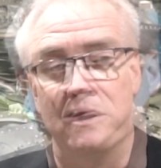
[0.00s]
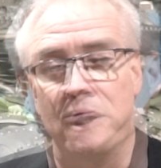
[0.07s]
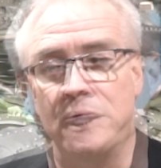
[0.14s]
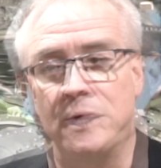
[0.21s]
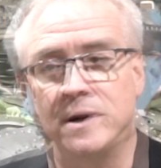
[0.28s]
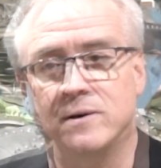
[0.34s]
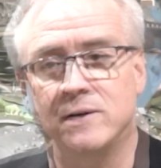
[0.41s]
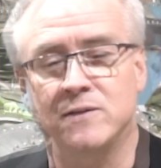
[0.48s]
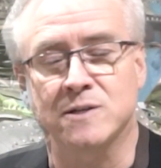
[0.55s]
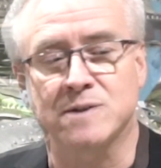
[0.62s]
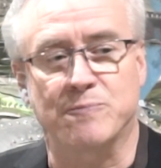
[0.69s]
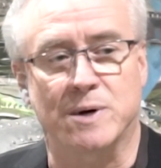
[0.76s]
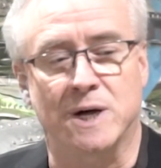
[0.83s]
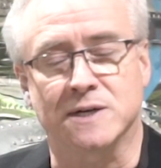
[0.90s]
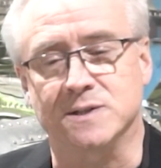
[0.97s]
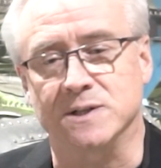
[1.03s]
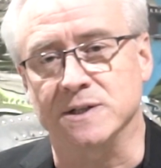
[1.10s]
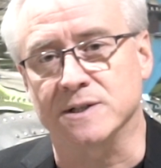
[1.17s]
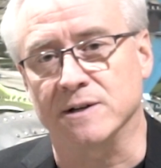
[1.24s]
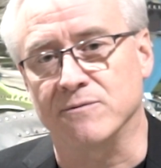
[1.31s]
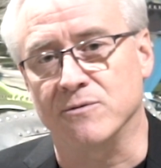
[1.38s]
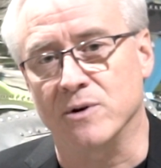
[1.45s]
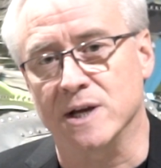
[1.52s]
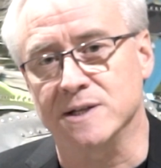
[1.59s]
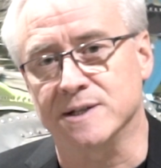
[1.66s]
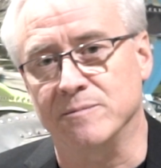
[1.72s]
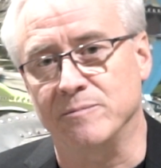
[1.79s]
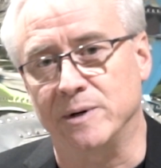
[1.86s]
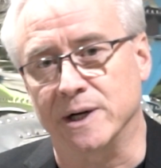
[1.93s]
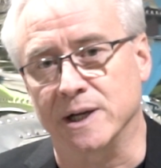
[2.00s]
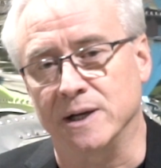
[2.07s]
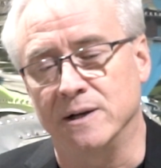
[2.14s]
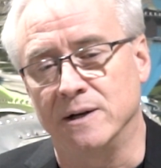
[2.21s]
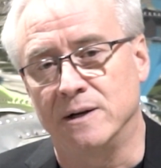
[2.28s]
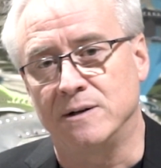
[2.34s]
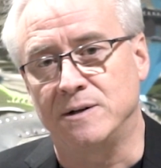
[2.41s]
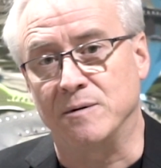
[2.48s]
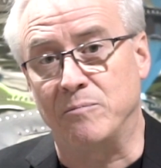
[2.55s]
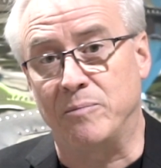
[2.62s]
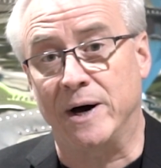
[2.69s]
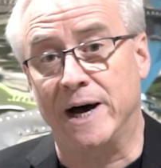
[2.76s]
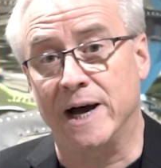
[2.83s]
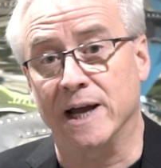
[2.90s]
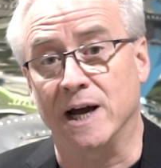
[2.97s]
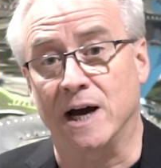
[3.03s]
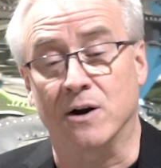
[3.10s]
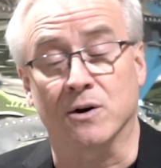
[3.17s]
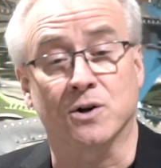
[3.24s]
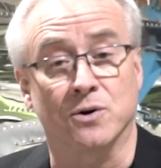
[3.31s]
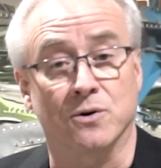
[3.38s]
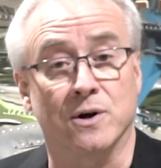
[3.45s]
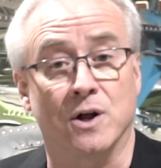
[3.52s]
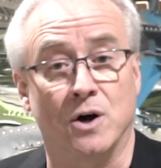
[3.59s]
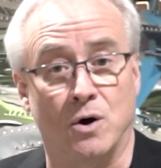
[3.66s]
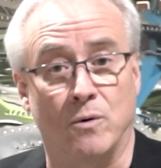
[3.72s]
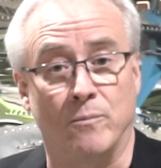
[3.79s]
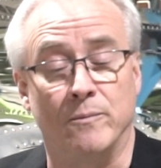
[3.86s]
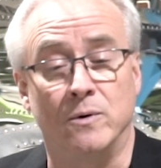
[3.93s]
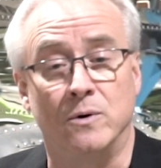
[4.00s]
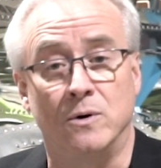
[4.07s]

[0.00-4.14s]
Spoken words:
We're in this process of raising money to buy our current home.